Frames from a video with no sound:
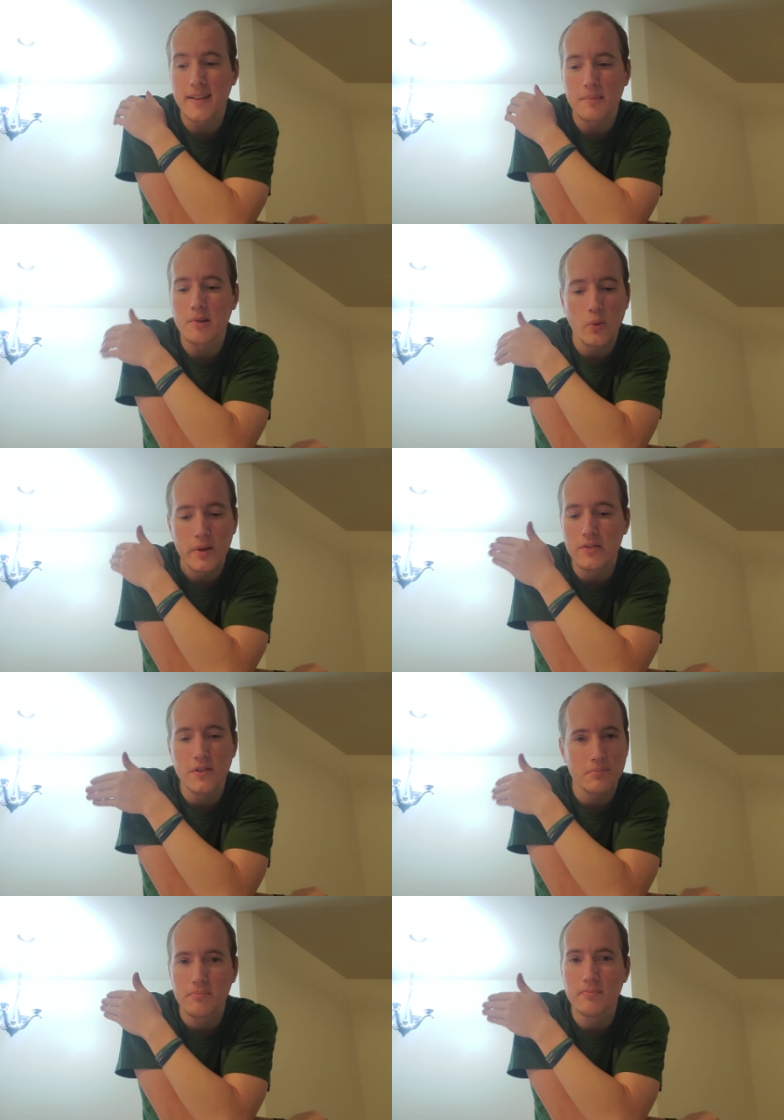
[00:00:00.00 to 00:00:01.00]
and I'm going
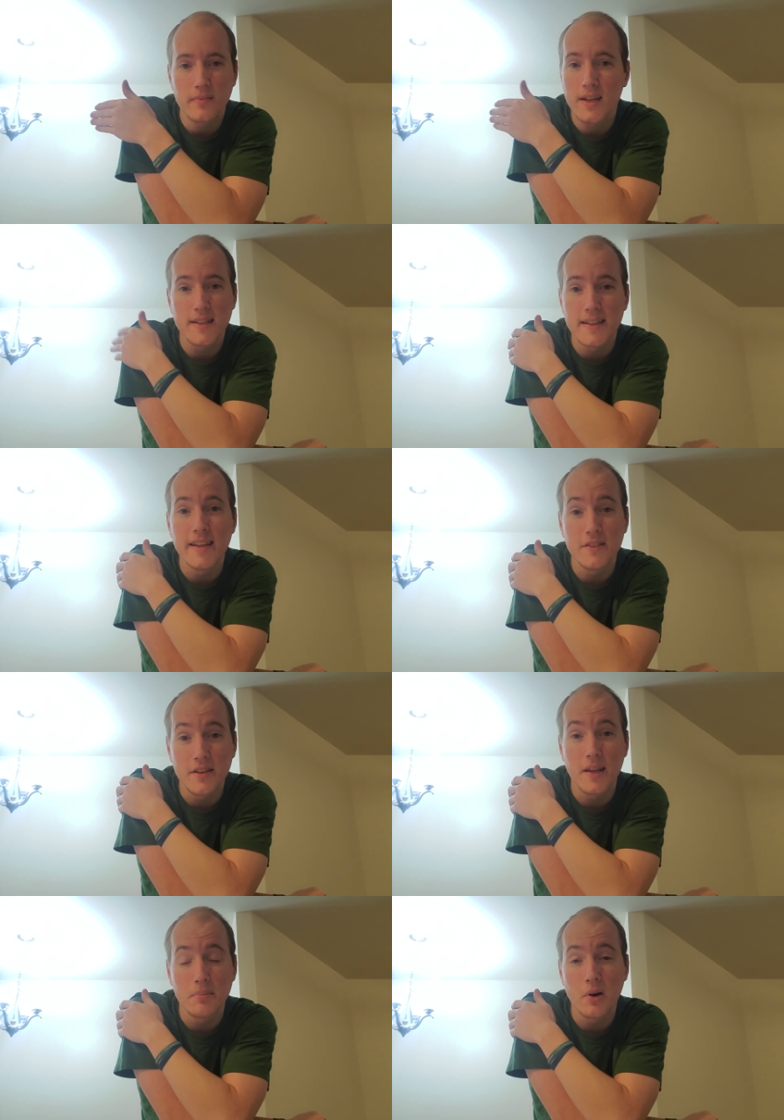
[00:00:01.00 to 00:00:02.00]
just on the need to
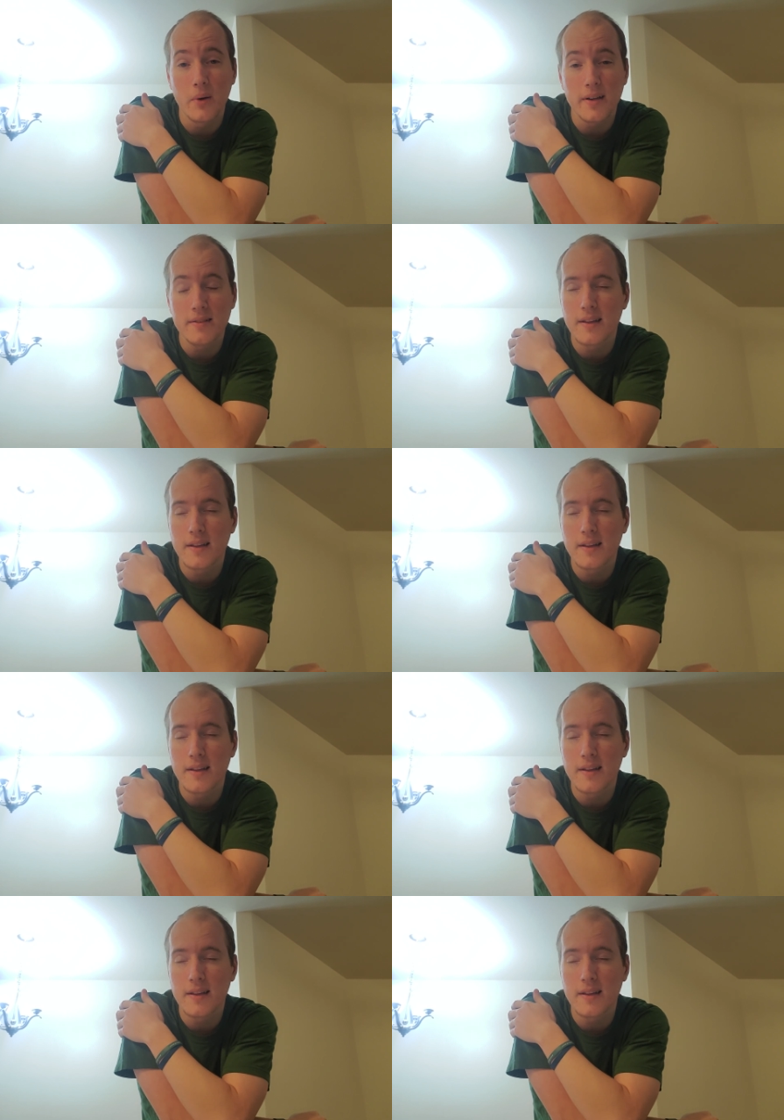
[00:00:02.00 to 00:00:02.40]
keep going.